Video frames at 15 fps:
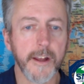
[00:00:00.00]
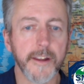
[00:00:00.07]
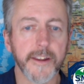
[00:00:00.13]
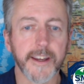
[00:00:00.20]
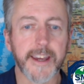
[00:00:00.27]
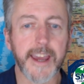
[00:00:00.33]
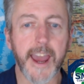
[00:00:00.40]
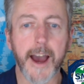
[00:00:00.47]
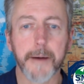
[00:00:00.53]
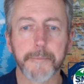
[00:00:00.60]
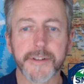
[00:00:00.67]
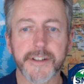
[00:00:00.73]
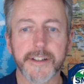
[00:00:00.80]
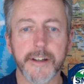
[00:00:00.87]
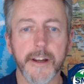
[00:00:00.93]
The
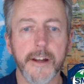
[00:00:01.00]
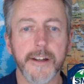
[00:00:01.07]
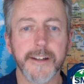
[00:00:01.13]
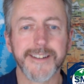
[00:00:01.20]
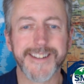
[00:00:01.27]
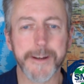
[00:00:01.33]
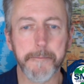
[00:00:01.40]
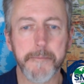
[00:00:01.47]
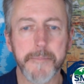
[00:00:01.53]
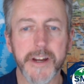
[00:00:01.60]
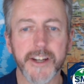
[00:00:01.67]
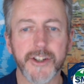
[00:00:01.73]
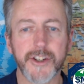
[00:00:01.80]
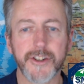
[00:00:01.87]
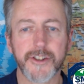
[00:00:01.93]
caps
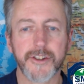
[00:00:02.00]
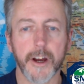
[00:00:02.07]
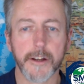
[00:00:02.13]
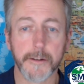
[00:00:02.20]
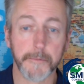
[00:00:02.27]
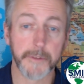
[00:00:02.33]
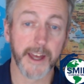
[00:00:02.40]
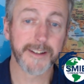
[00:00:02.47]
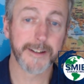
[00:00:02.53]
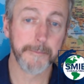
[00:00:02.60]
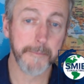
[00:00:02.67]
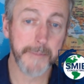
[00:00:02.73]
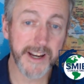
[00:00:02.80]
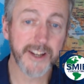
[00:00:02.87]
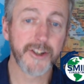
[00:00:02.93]
diminish
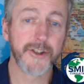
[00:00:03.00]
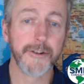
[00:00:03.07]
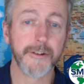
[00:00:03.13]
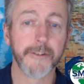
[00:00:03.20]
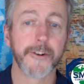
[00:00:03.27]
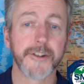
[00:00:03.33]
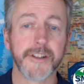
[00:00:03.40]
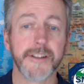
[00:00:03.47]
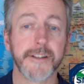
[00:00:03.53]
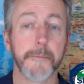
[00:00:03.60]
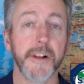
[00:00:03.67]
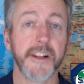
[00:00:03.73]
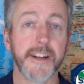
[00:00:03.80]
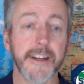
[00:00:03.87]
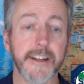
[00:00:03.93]
universities'
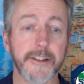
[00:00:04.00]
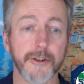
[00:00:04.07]
ability to